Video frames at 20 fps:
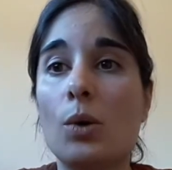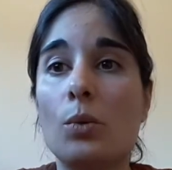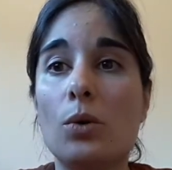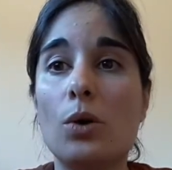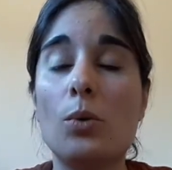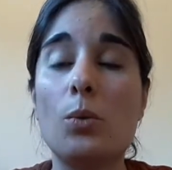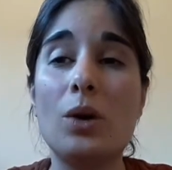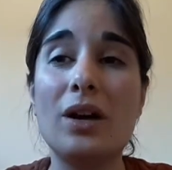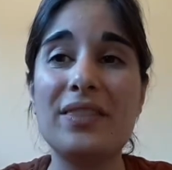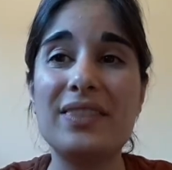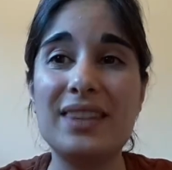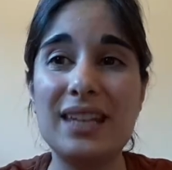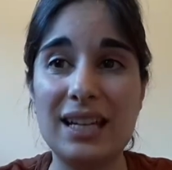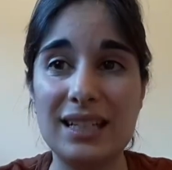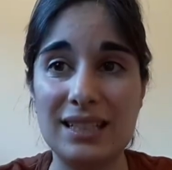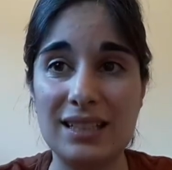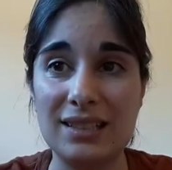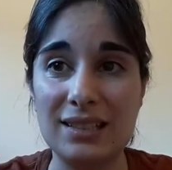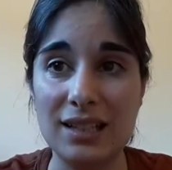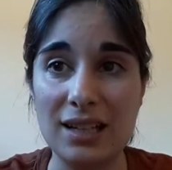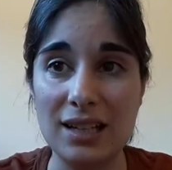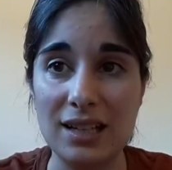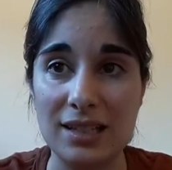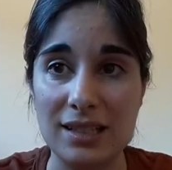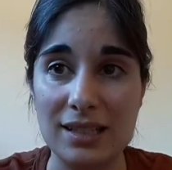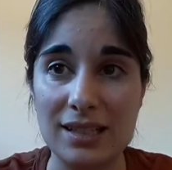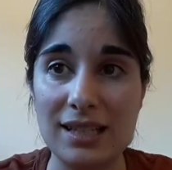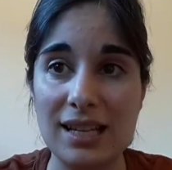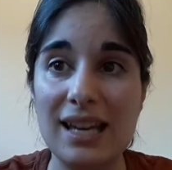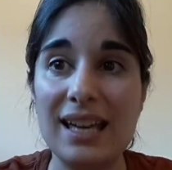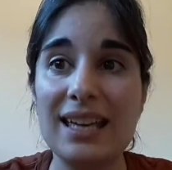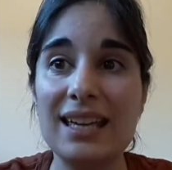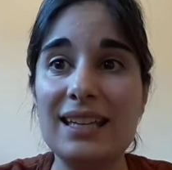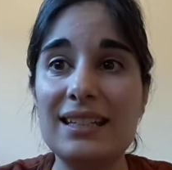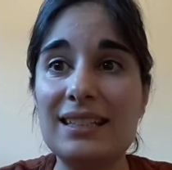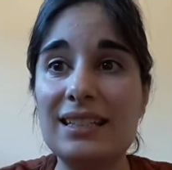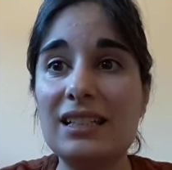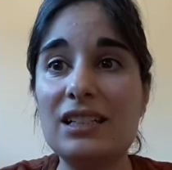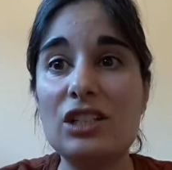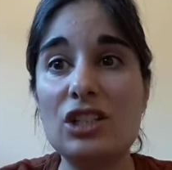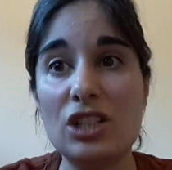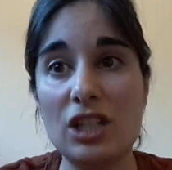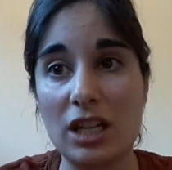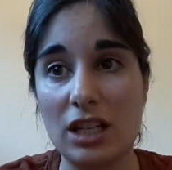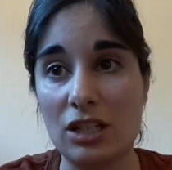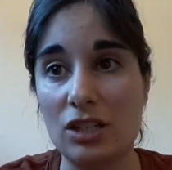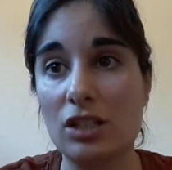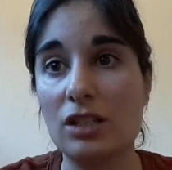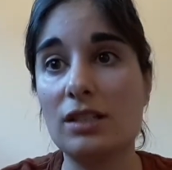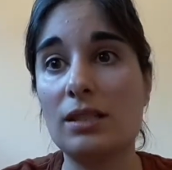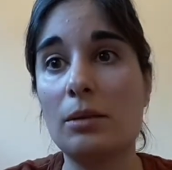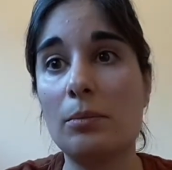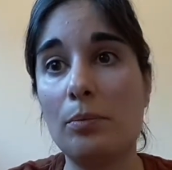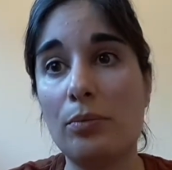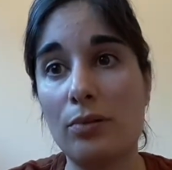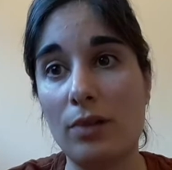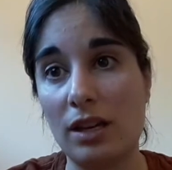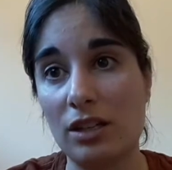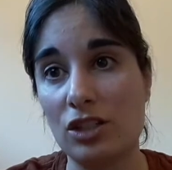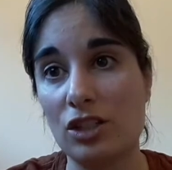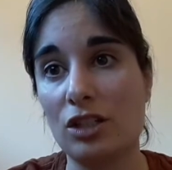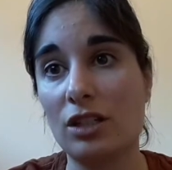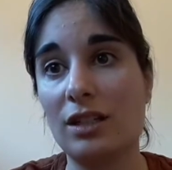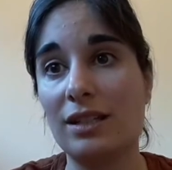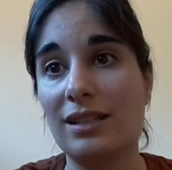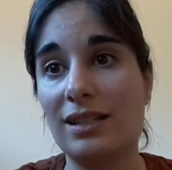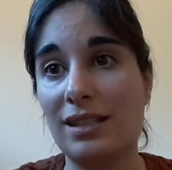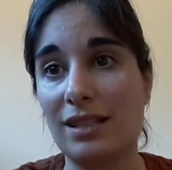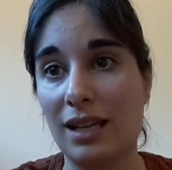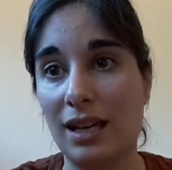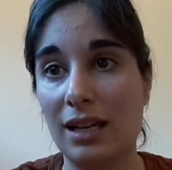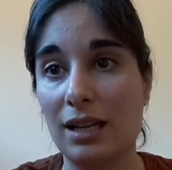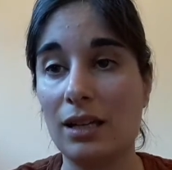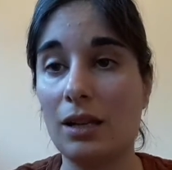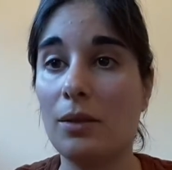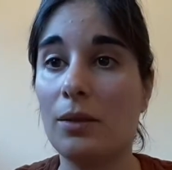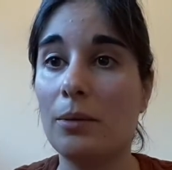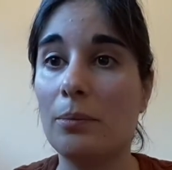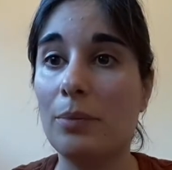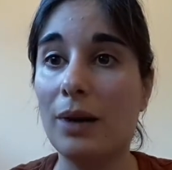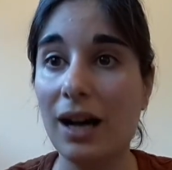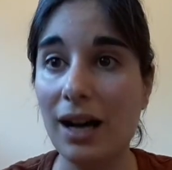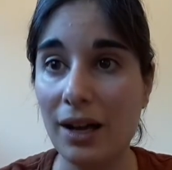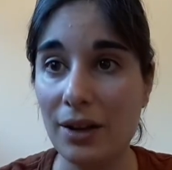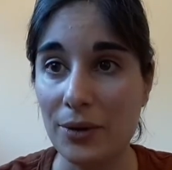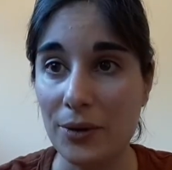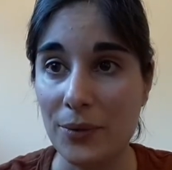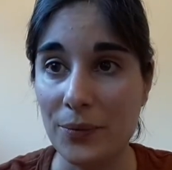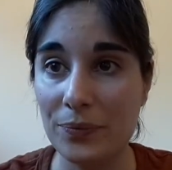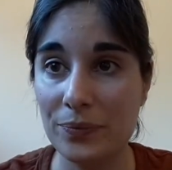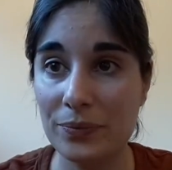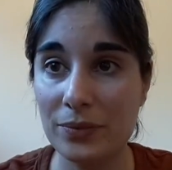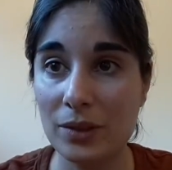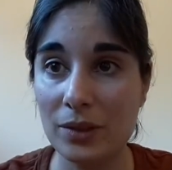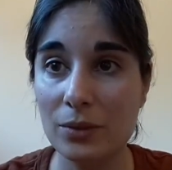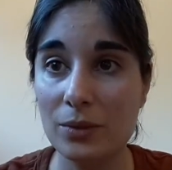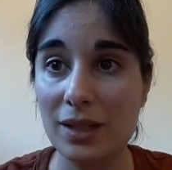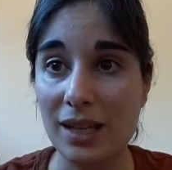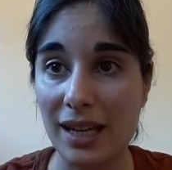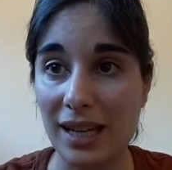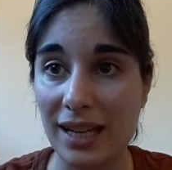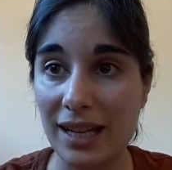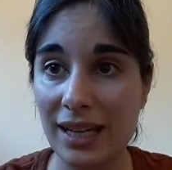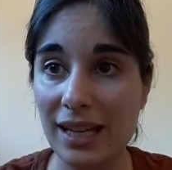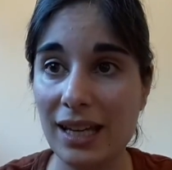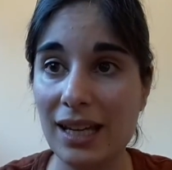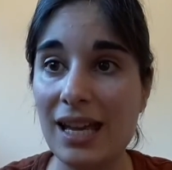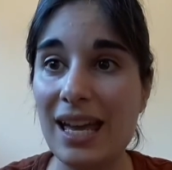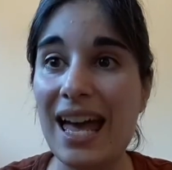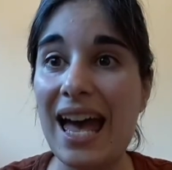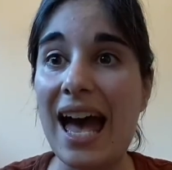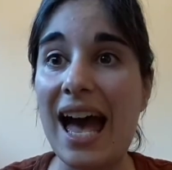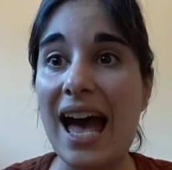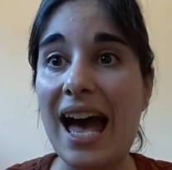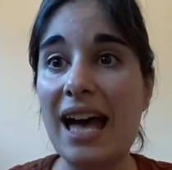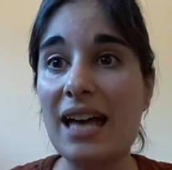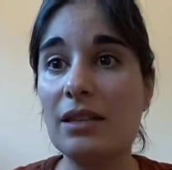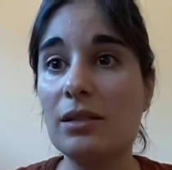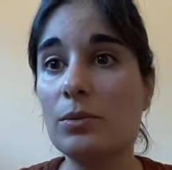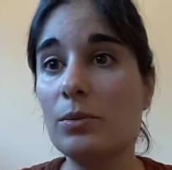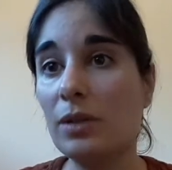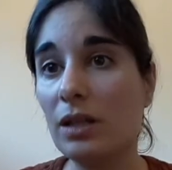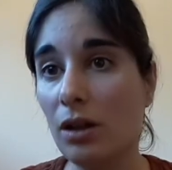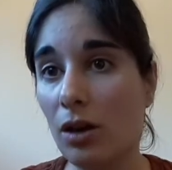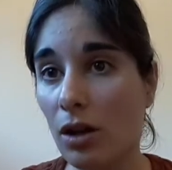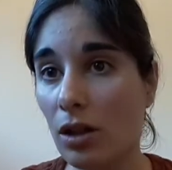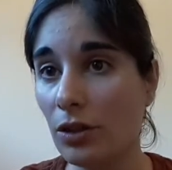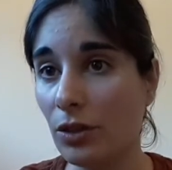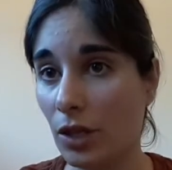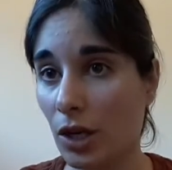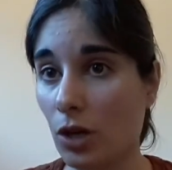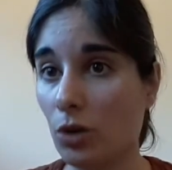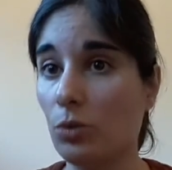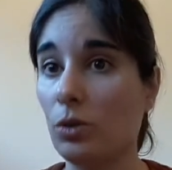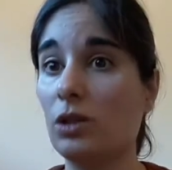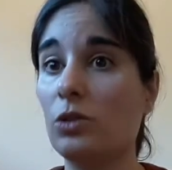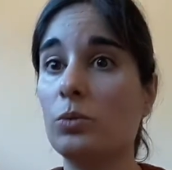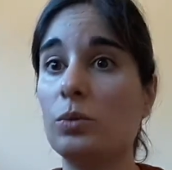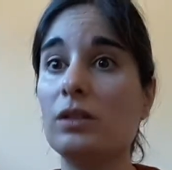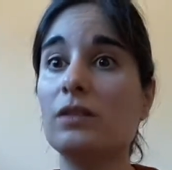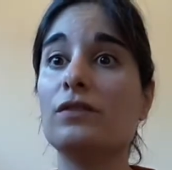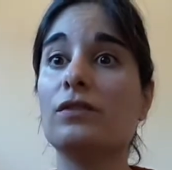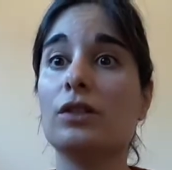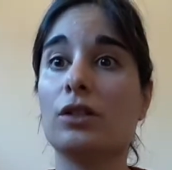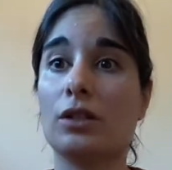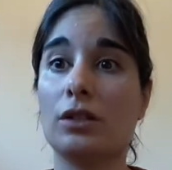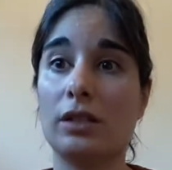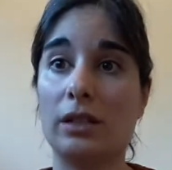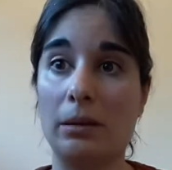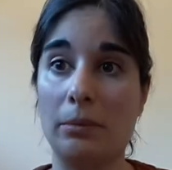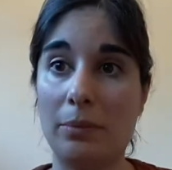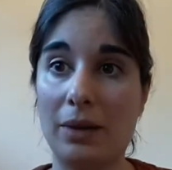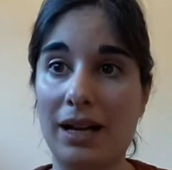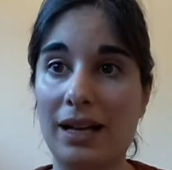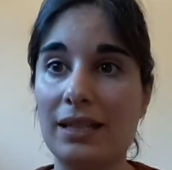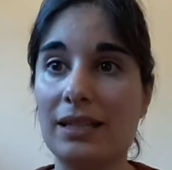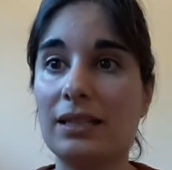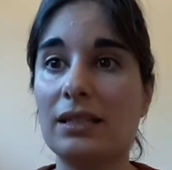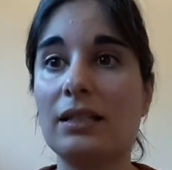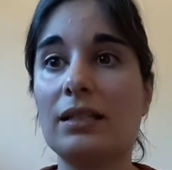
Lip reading: Well, what that does is it changes the pressure inside the bottle, okay? As we all know, which we've learned in past